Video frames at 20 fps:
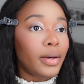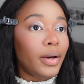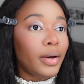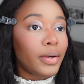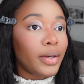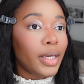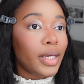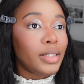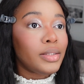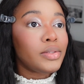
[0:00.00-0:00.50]

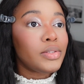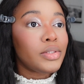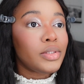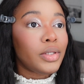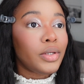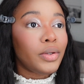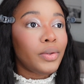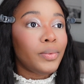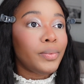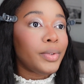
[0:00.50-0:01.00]
Okay,
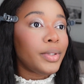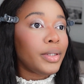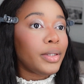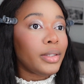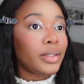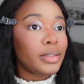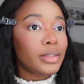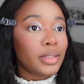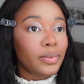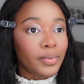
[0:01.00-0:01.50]
so
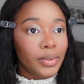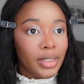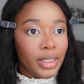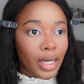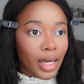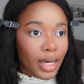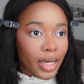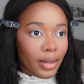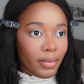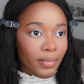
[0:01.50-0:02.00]
we're done with the
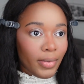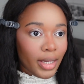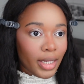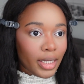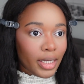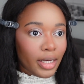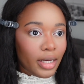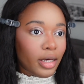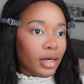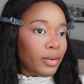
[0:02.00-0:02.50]
eye
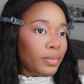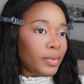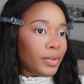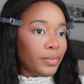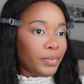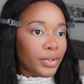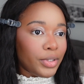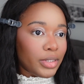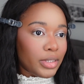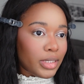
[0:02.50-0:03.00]
makeup
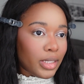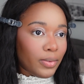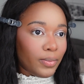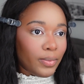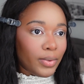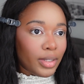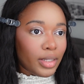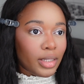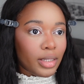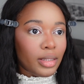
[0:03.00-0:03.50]
and we're done
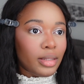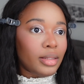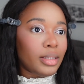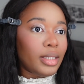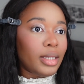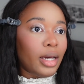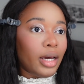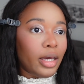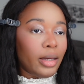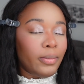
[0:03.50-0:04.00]
with
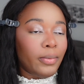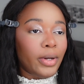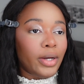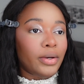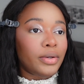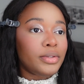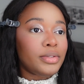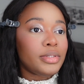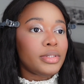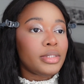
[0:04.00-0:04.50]
the
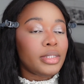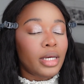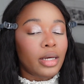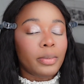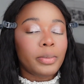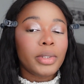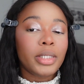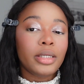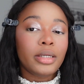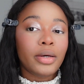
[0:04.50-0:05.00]
eyebrows.
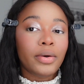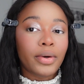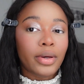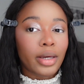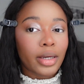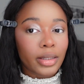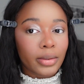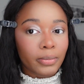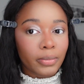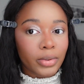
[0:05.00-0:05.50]
I'm gonna go
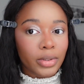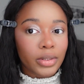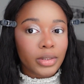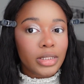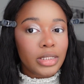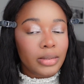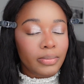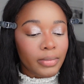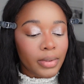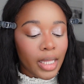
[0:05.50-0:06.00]
ahead and put
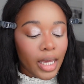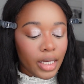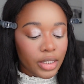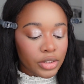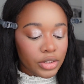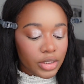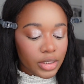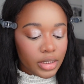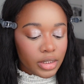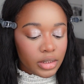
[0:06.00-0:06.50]
on some
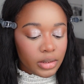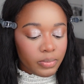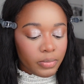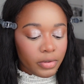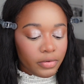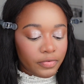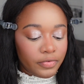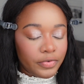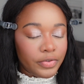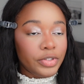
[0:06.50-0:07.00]
lashes,
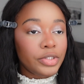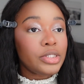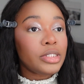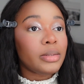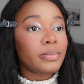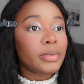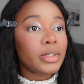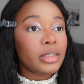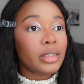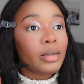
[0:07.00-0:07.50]
but first
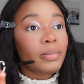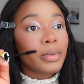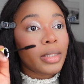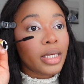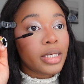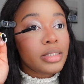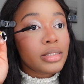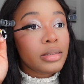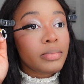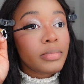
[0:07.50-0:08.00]
I'm gonna
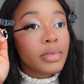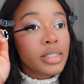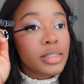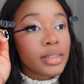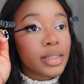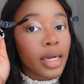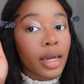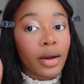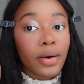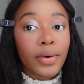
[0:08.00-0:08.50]
apply some
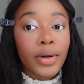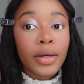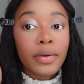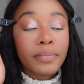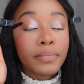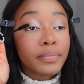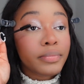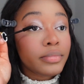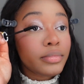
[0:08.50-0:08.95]
mascara.